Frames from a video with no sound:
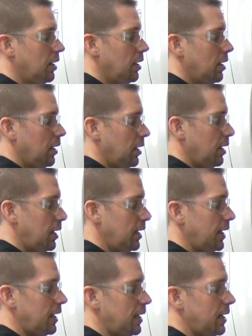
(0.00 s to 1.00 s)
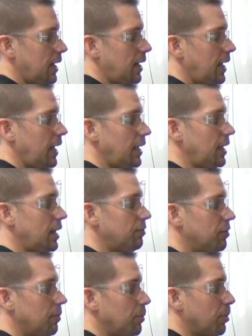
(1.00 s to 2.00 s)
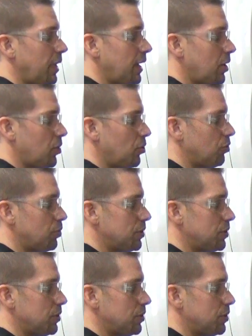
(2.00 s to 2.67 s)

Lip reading: And again, not hanging it from the brake hose,